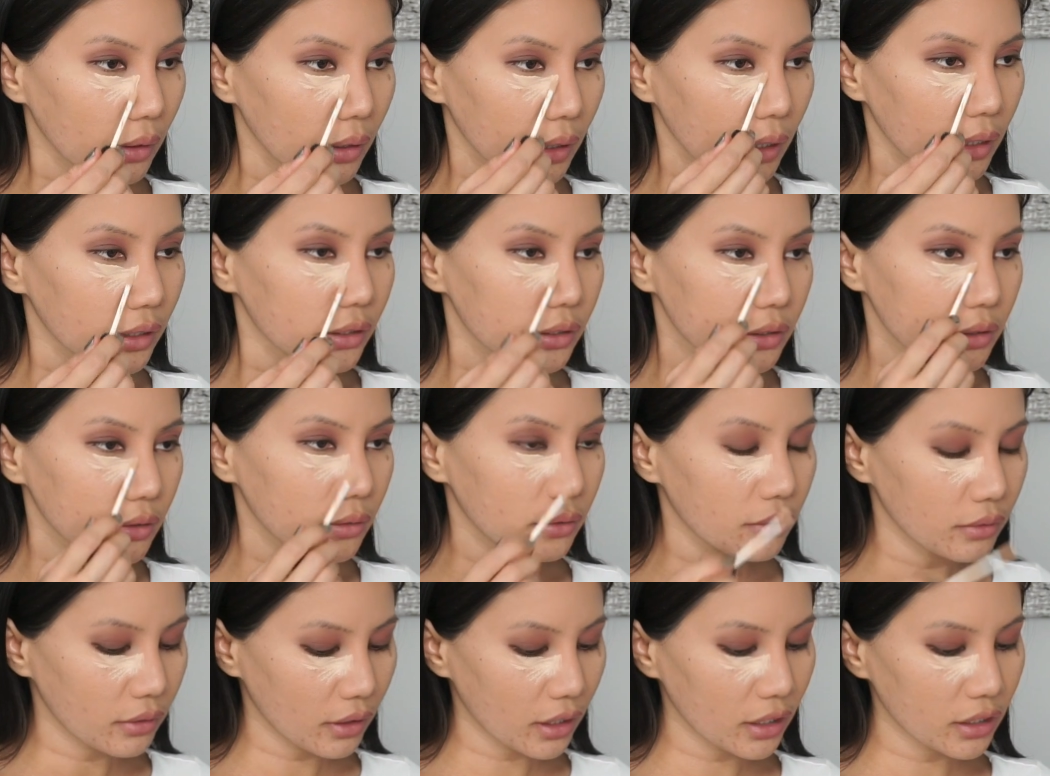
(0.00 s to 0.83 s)
I
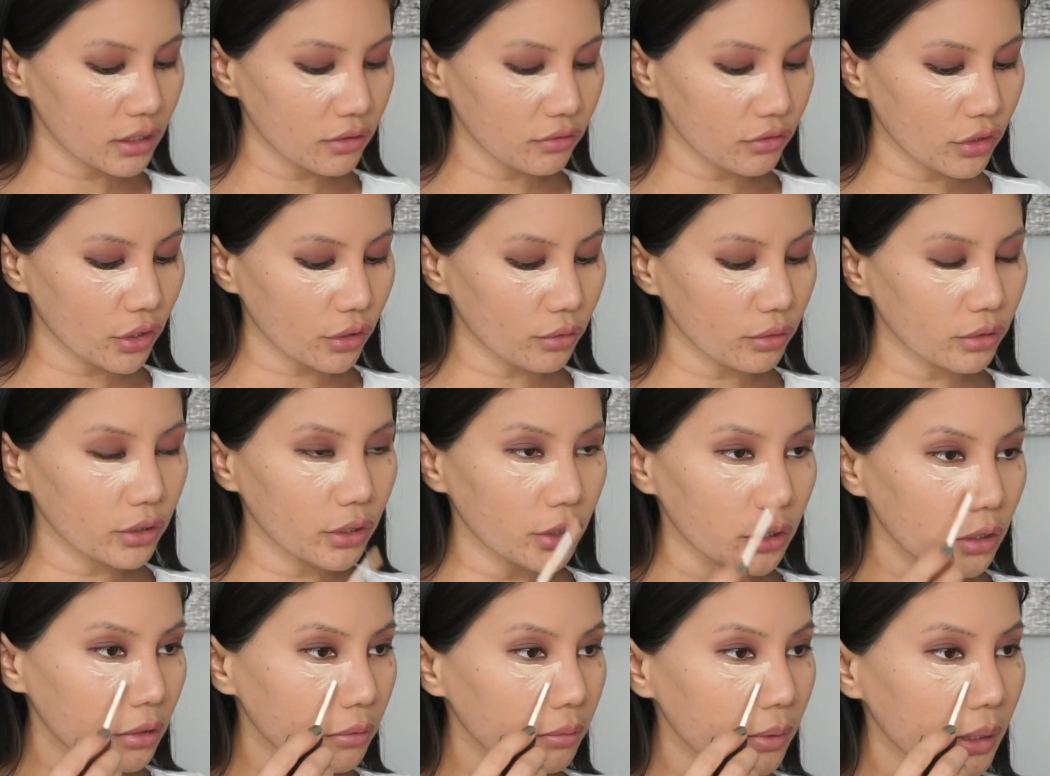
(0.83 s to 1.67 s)
kind of go a
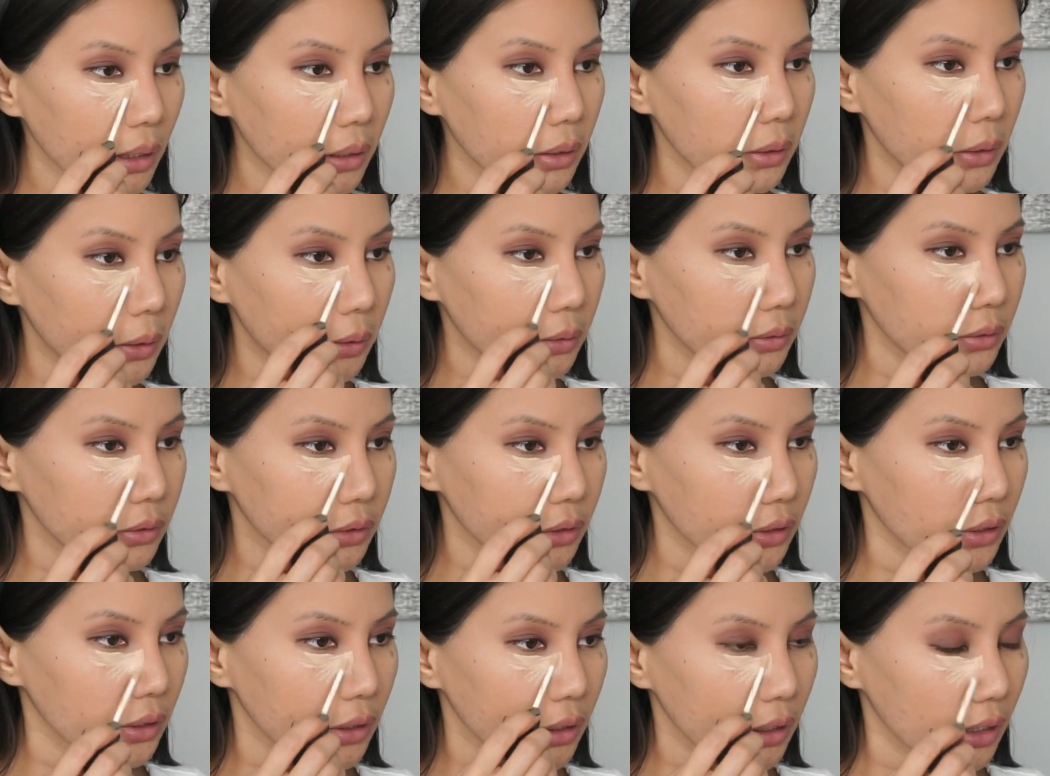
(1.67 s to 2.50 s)
little bit
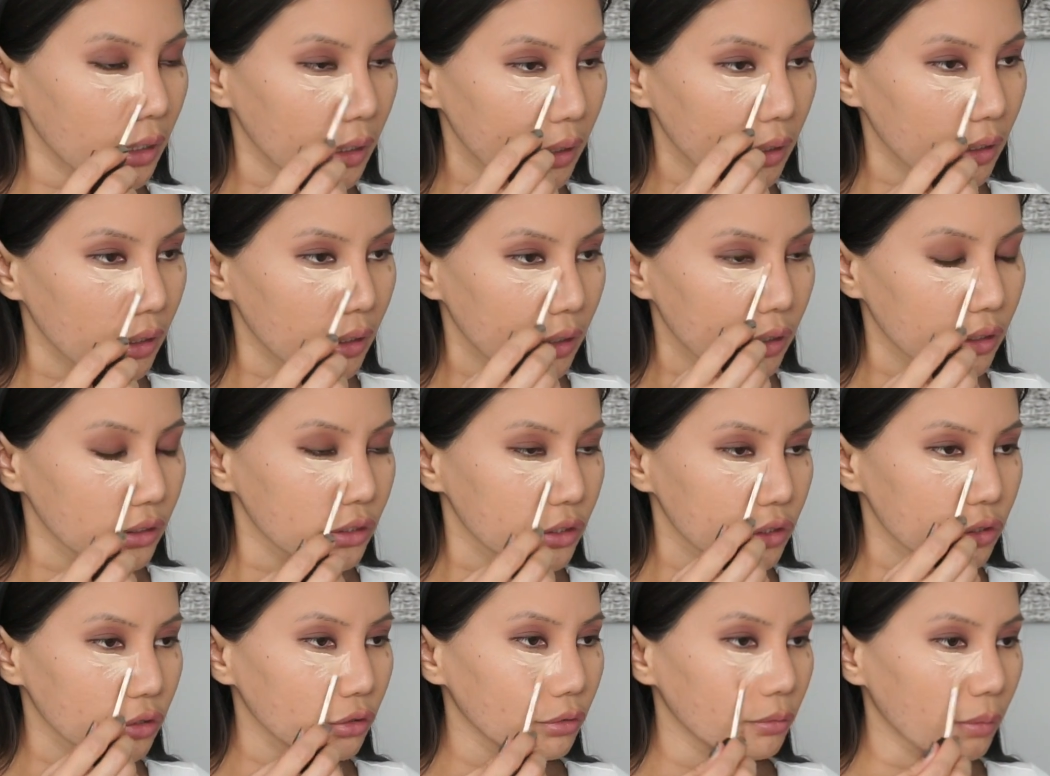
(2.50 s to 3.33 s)
closer
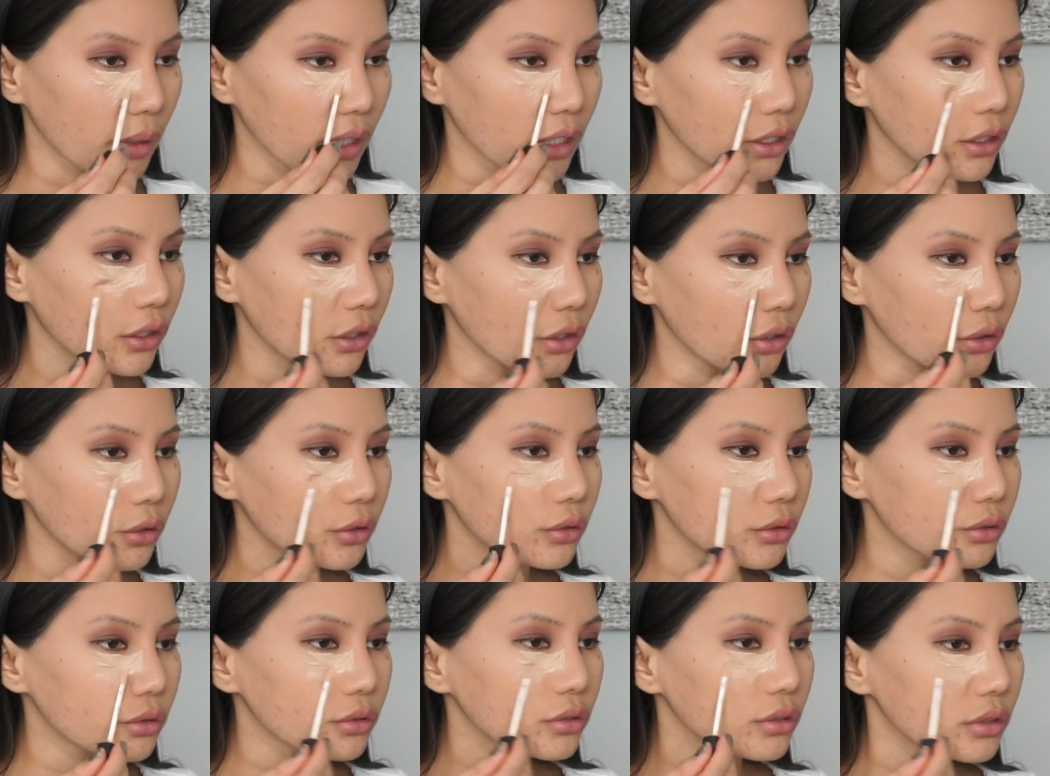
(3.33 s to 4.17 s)
to my
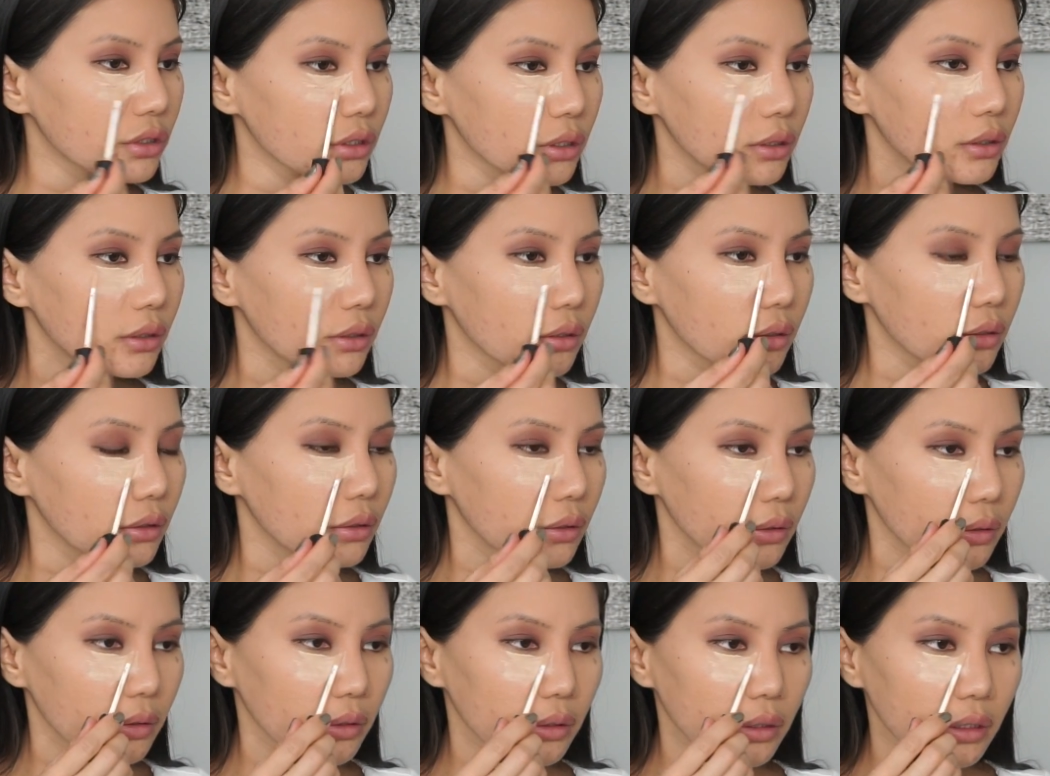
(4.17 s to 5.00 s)
nose
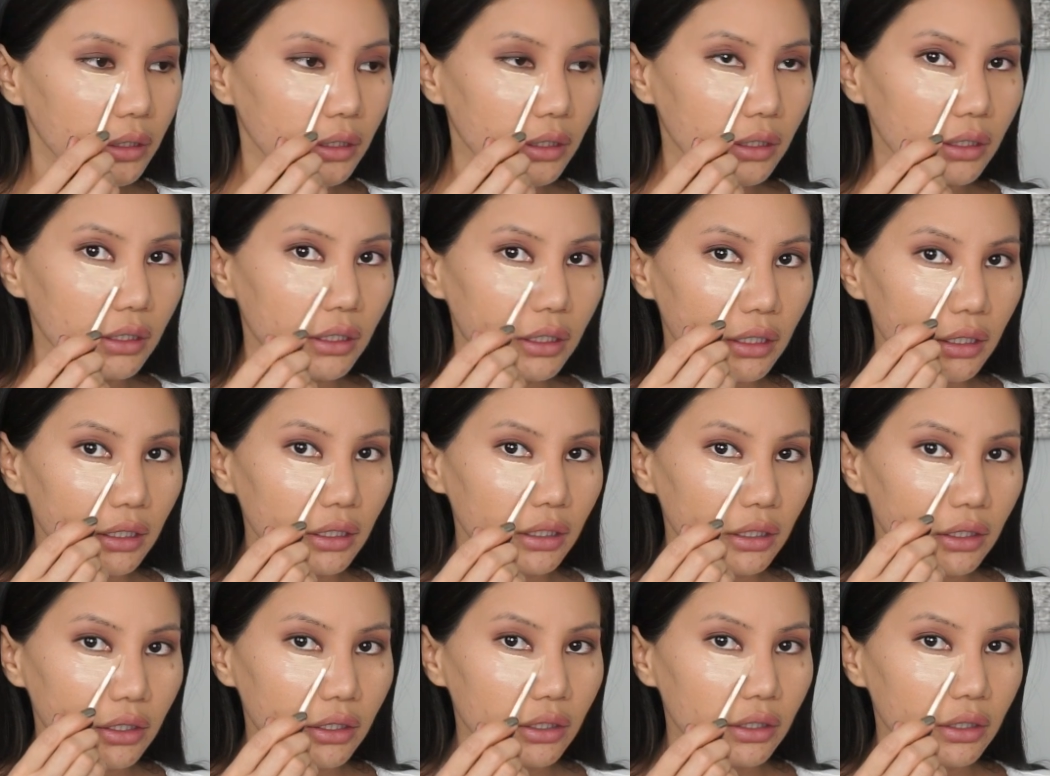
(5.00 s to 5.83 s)
here
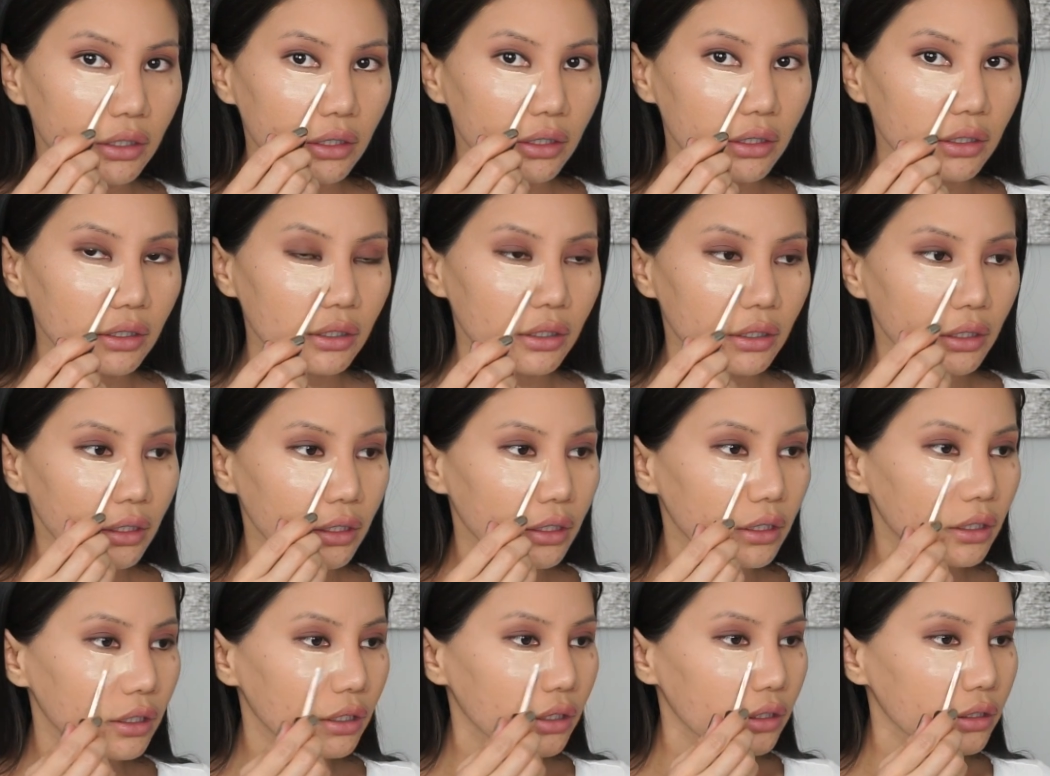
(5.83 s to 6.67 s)

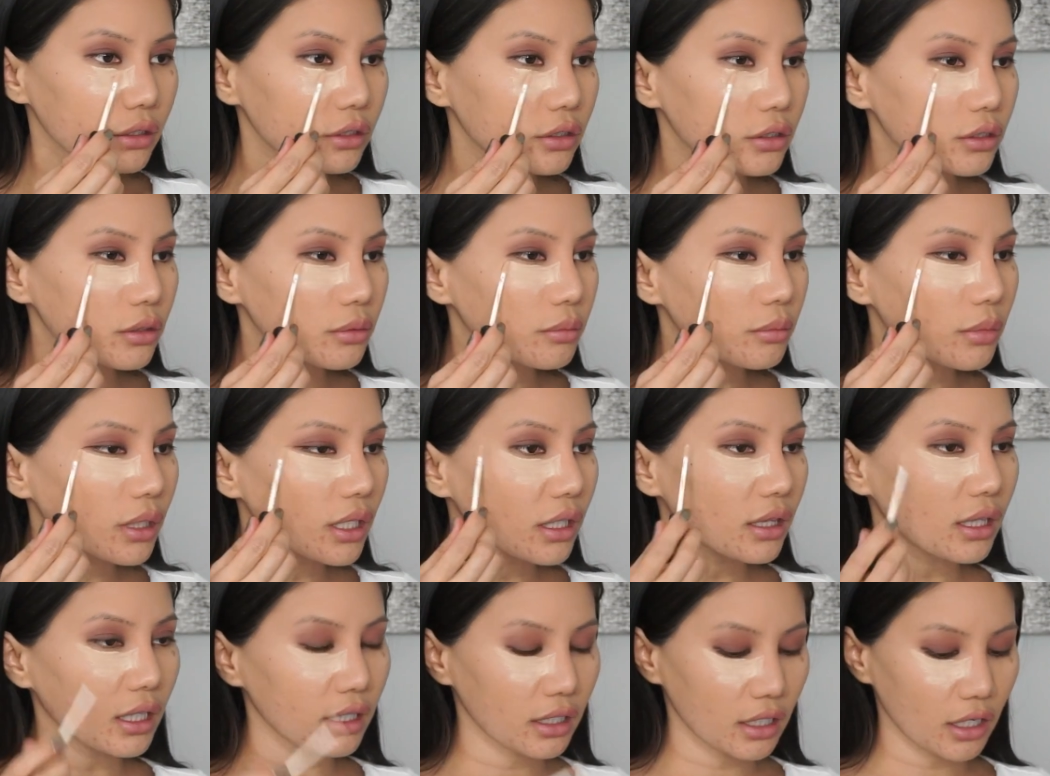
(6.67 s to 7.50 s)
to
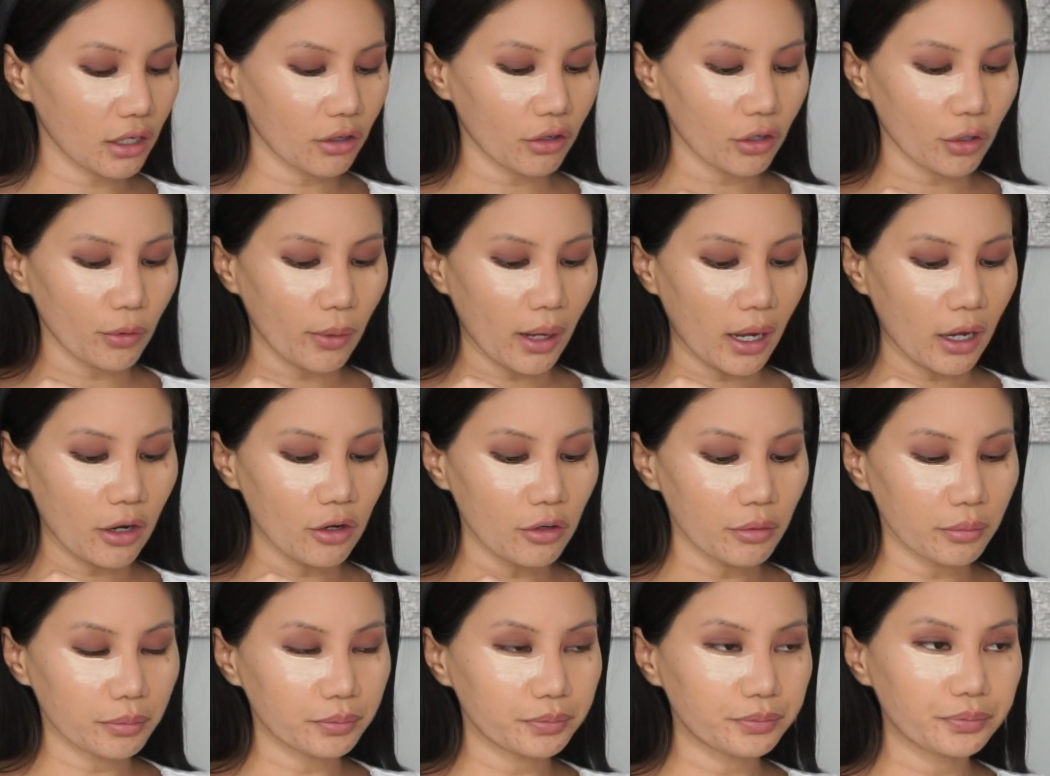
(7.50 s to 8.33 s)
make that narrow
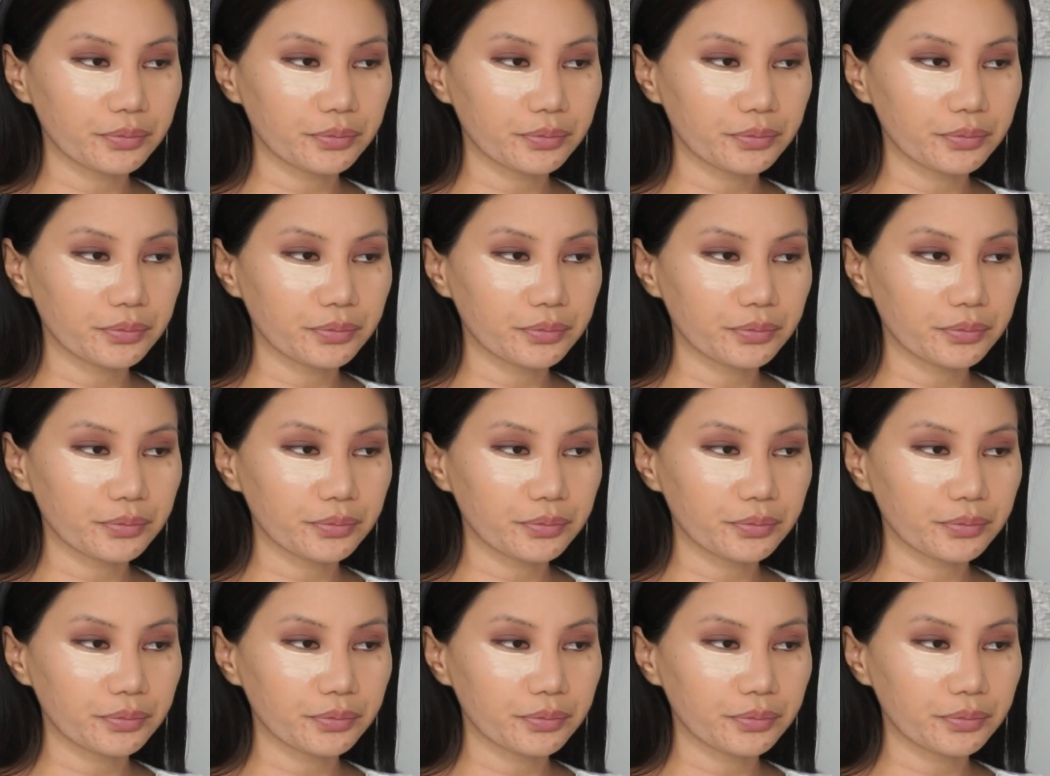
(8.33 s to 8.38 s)
out.